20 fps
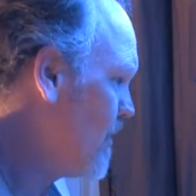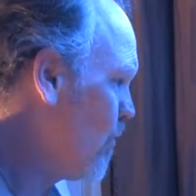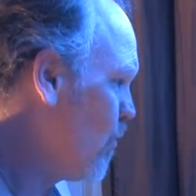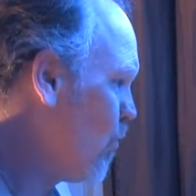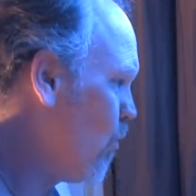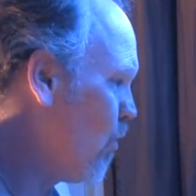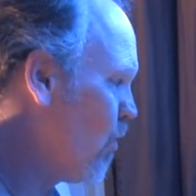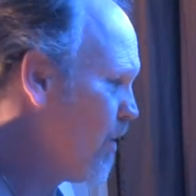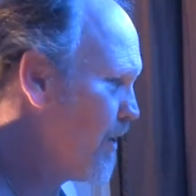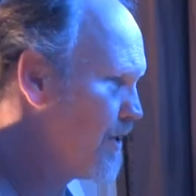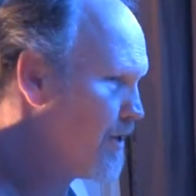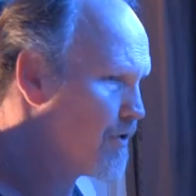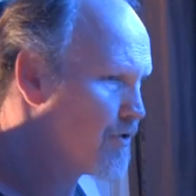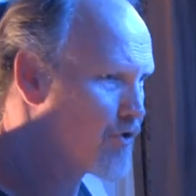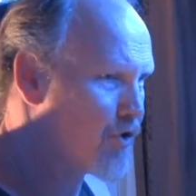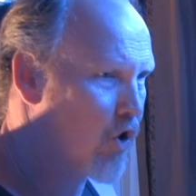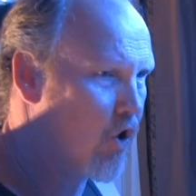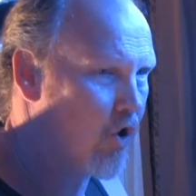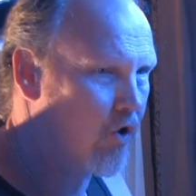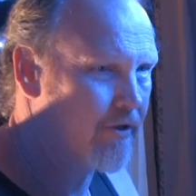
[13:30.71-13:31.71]
One is
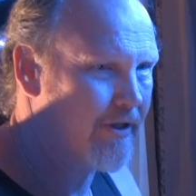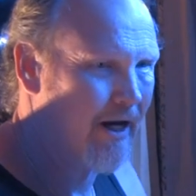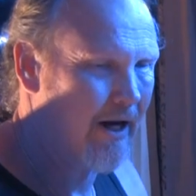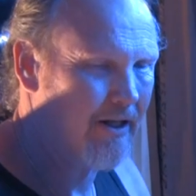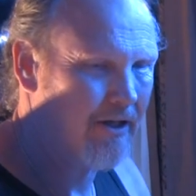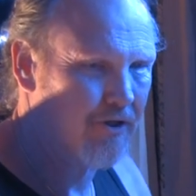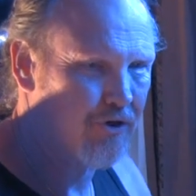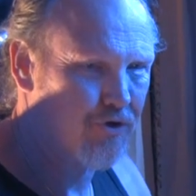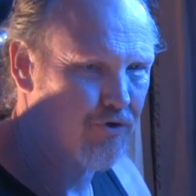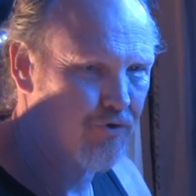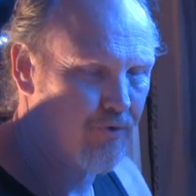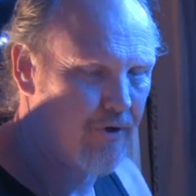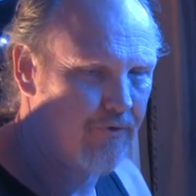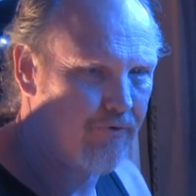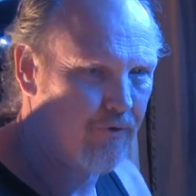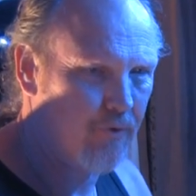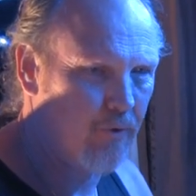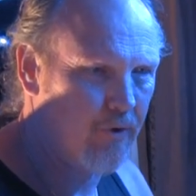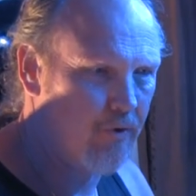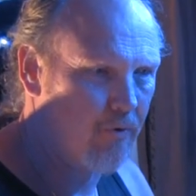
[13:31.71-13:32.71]
called kind of
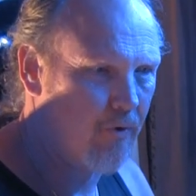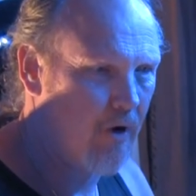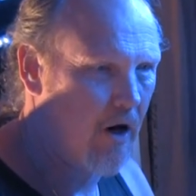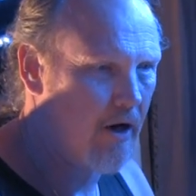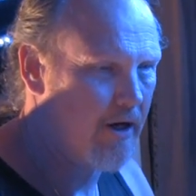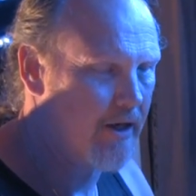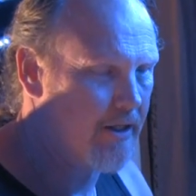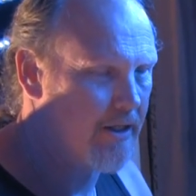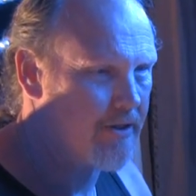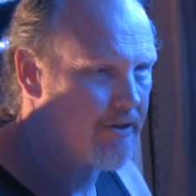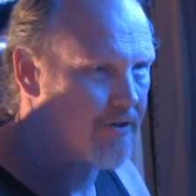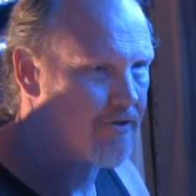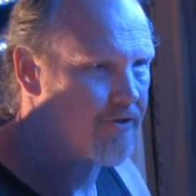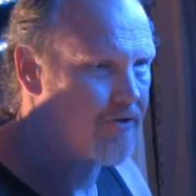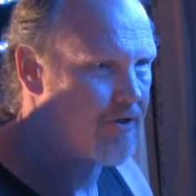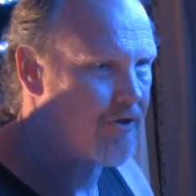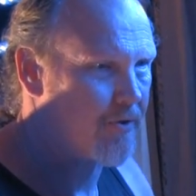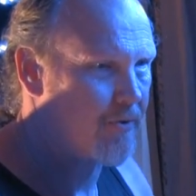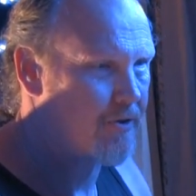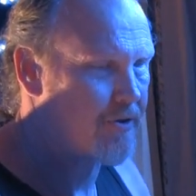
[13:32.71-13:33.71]
driftwood rock. It has a
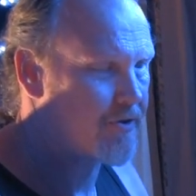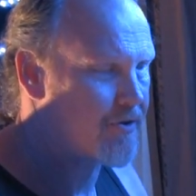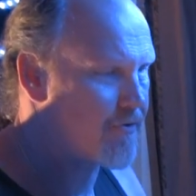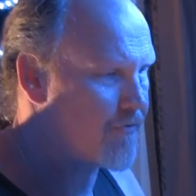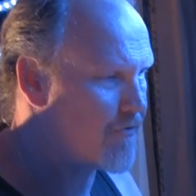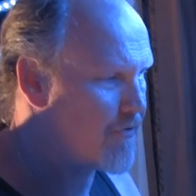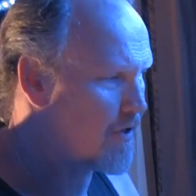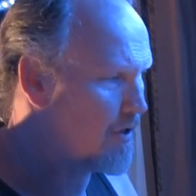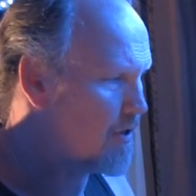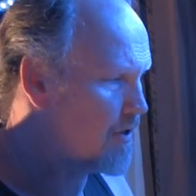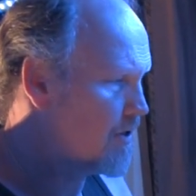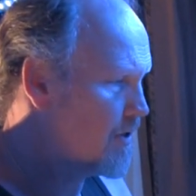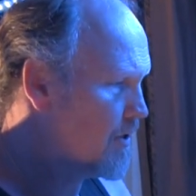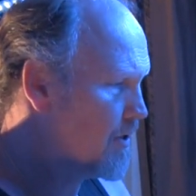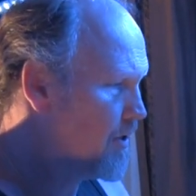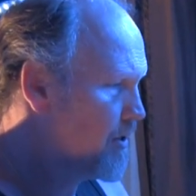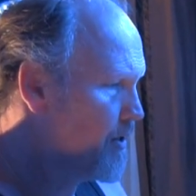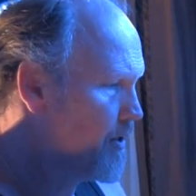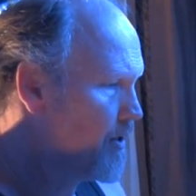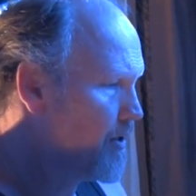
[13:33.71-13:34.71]
series of uh,
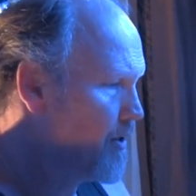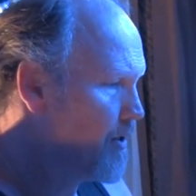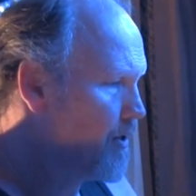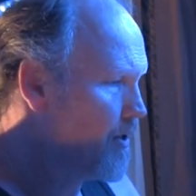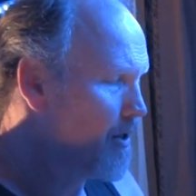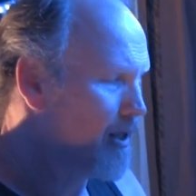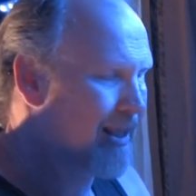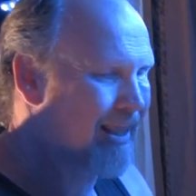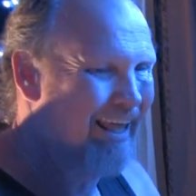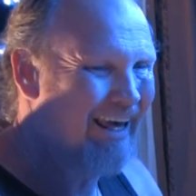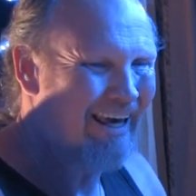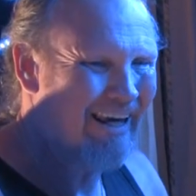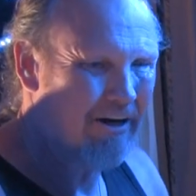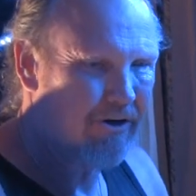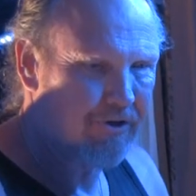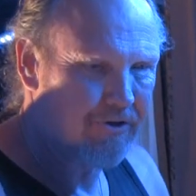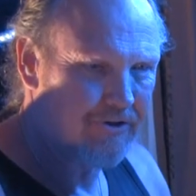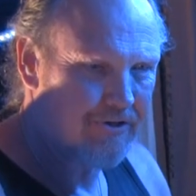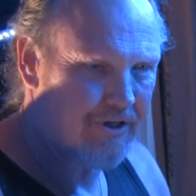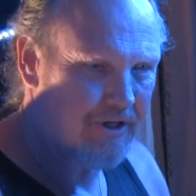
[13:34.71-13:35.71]

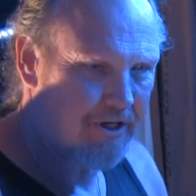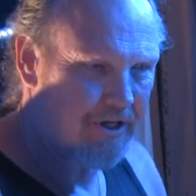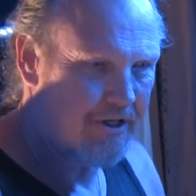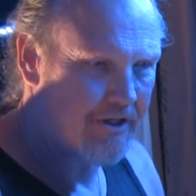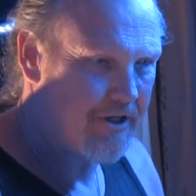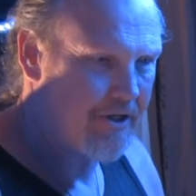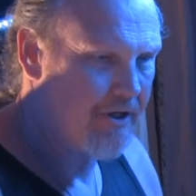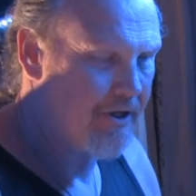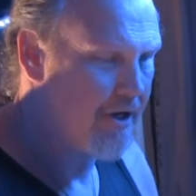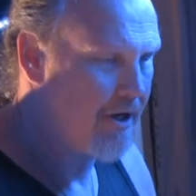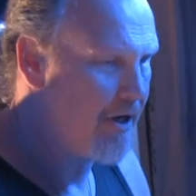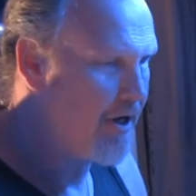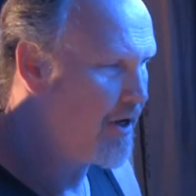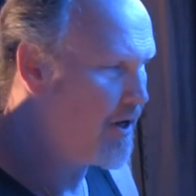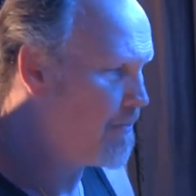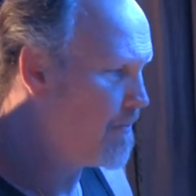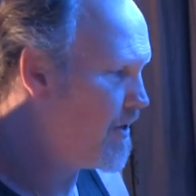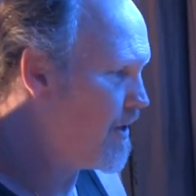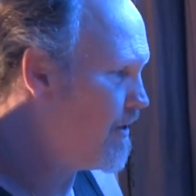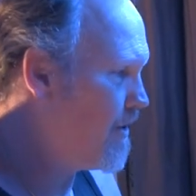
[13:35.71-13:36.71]
layers in it.
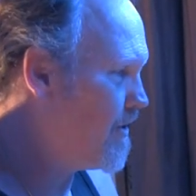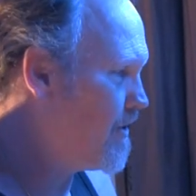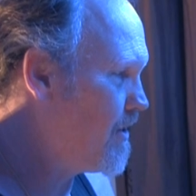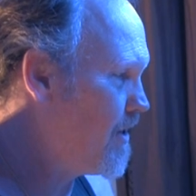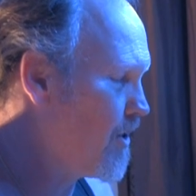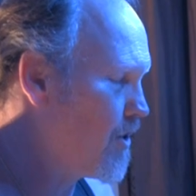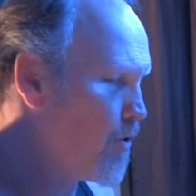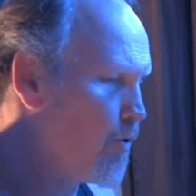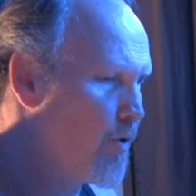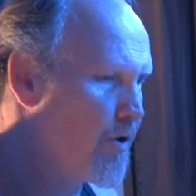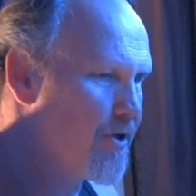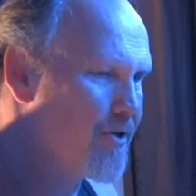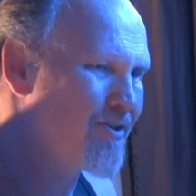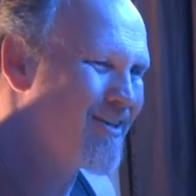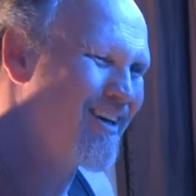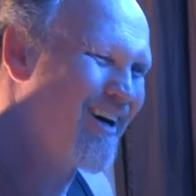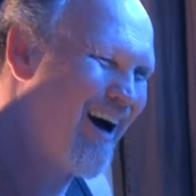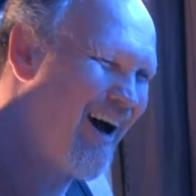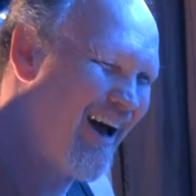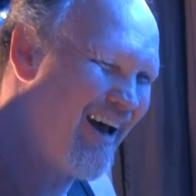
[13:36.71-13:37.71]
Um, and then the other one is
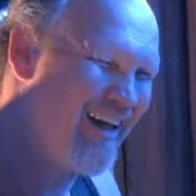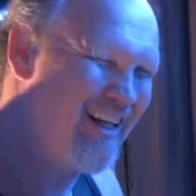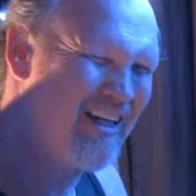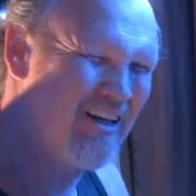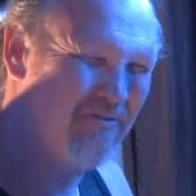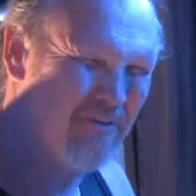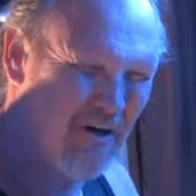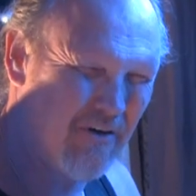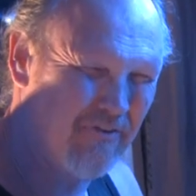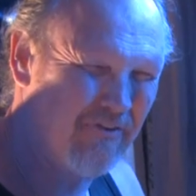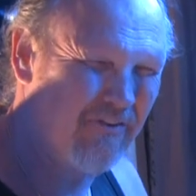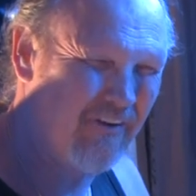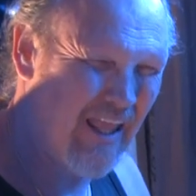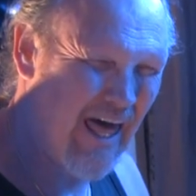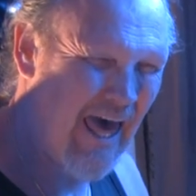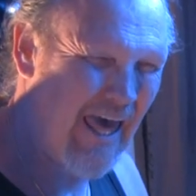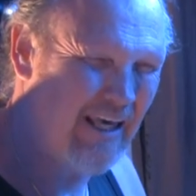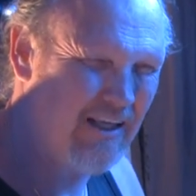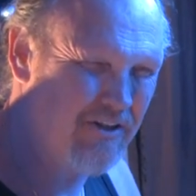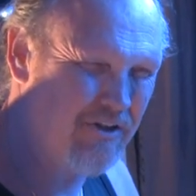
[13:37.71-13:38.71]
kind of a
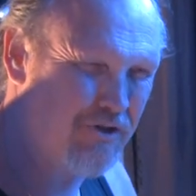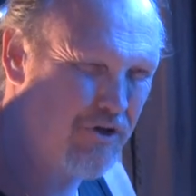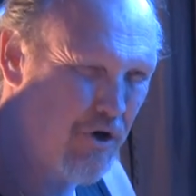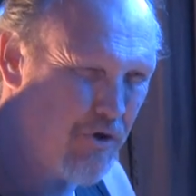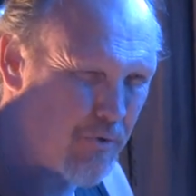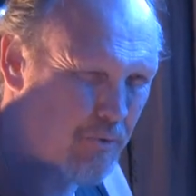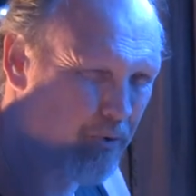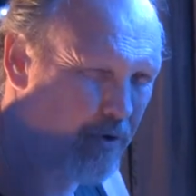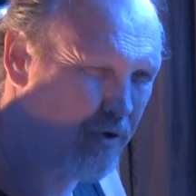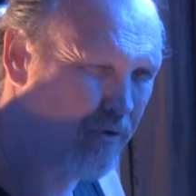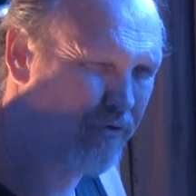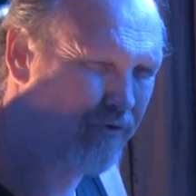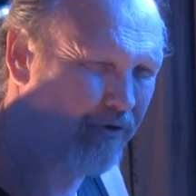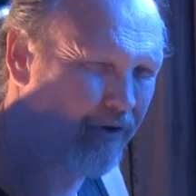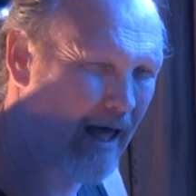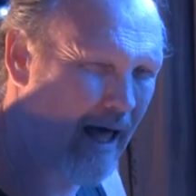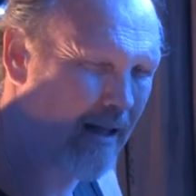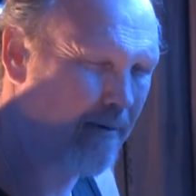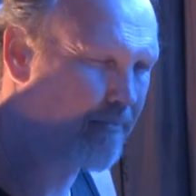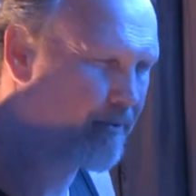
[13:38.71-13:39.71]
flagstone, real
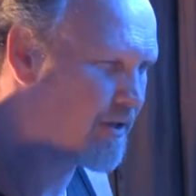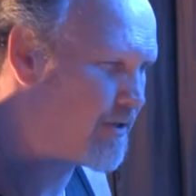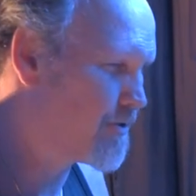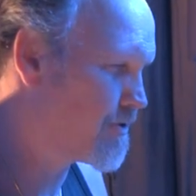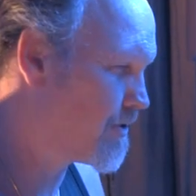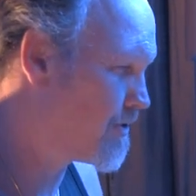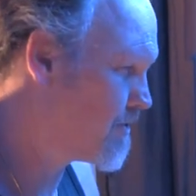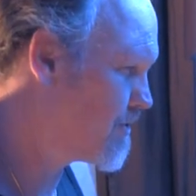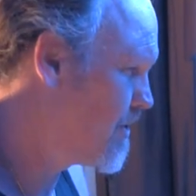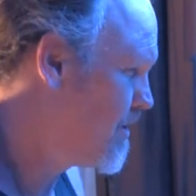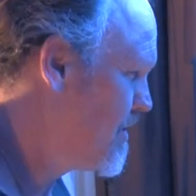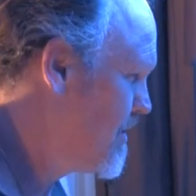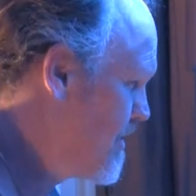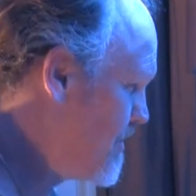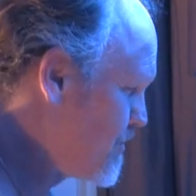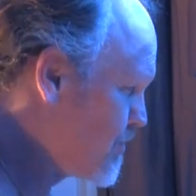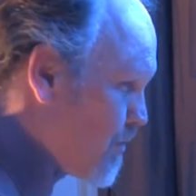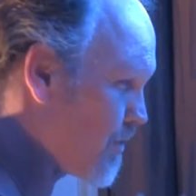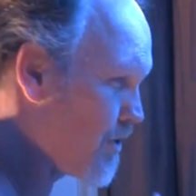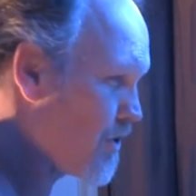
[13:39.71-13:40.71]
flat pieces.
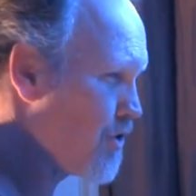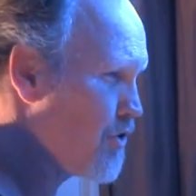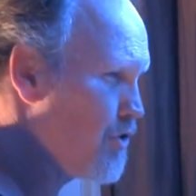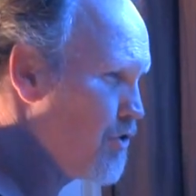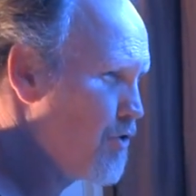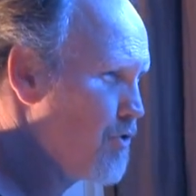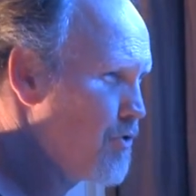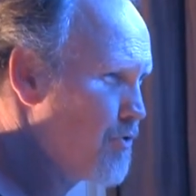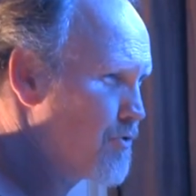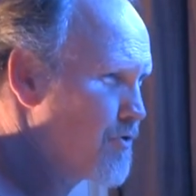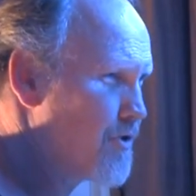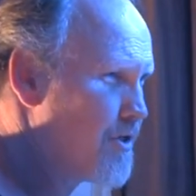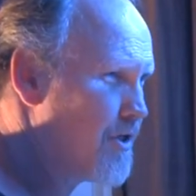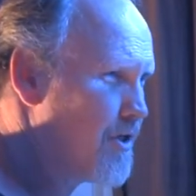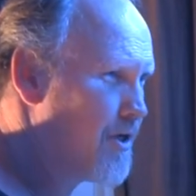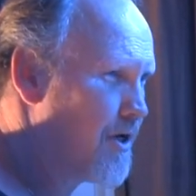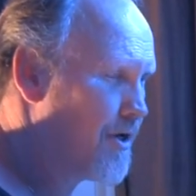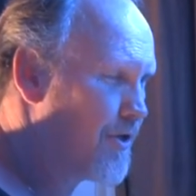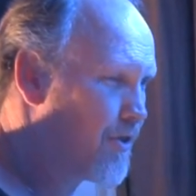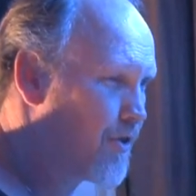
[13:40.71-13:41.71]
So we're going to use
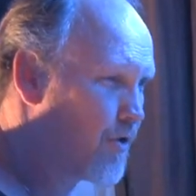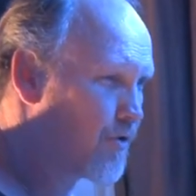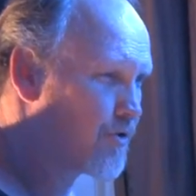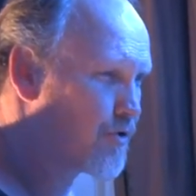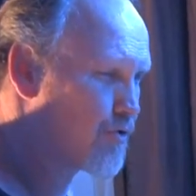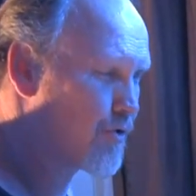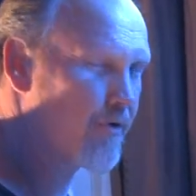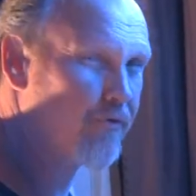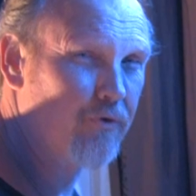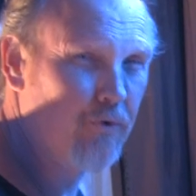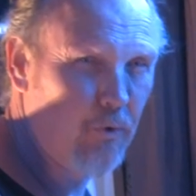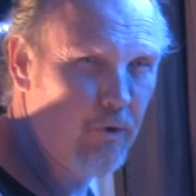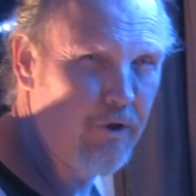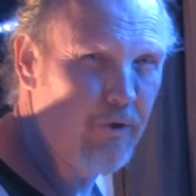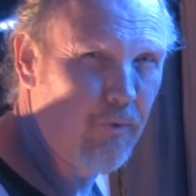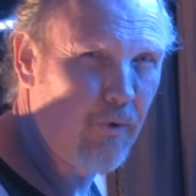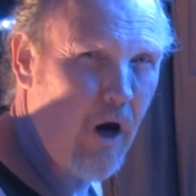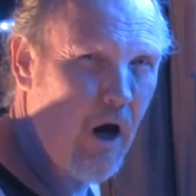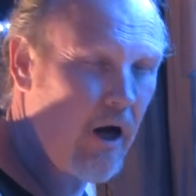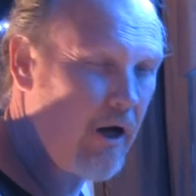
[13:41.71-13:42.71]
the, uh, the driftwood
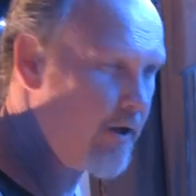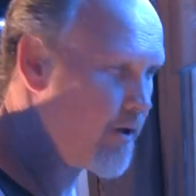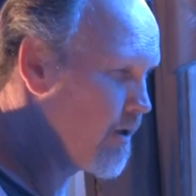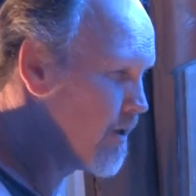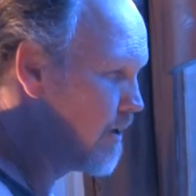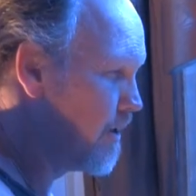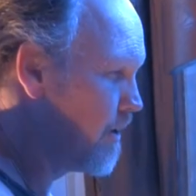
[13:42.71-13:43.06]
rock